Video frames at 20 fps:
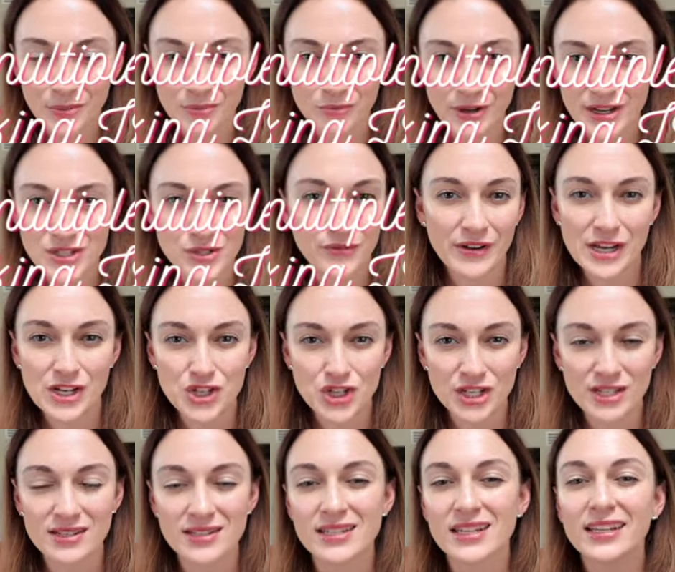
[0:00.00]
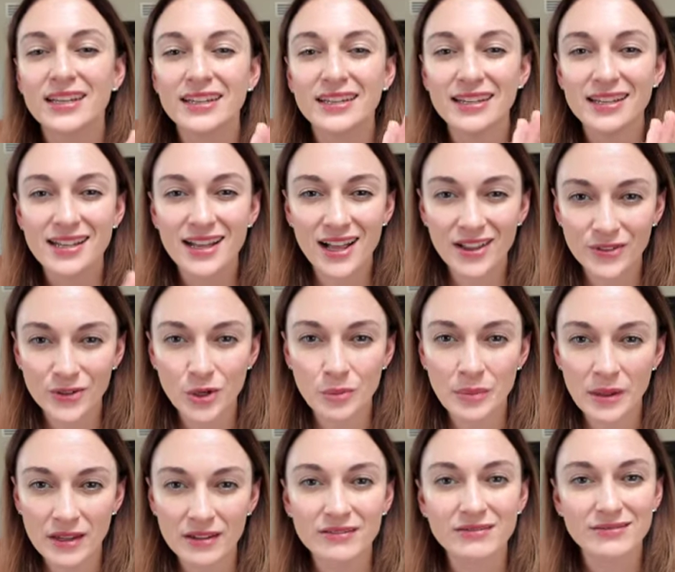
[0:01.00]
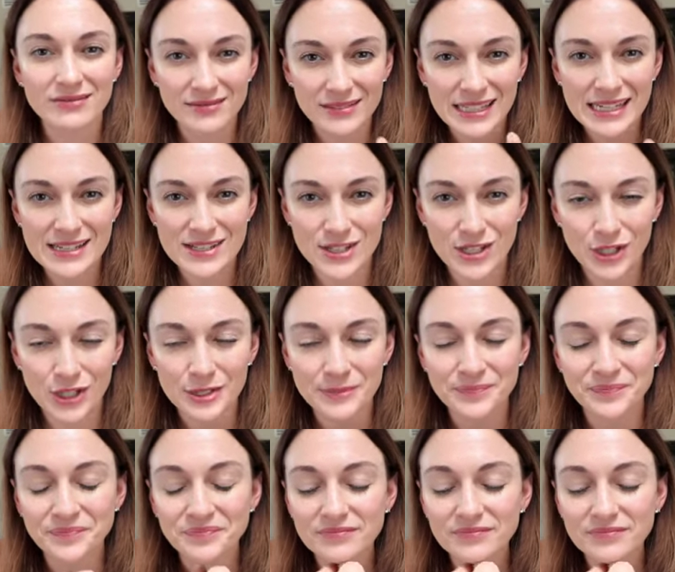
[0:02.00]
reservations, a little bit easier.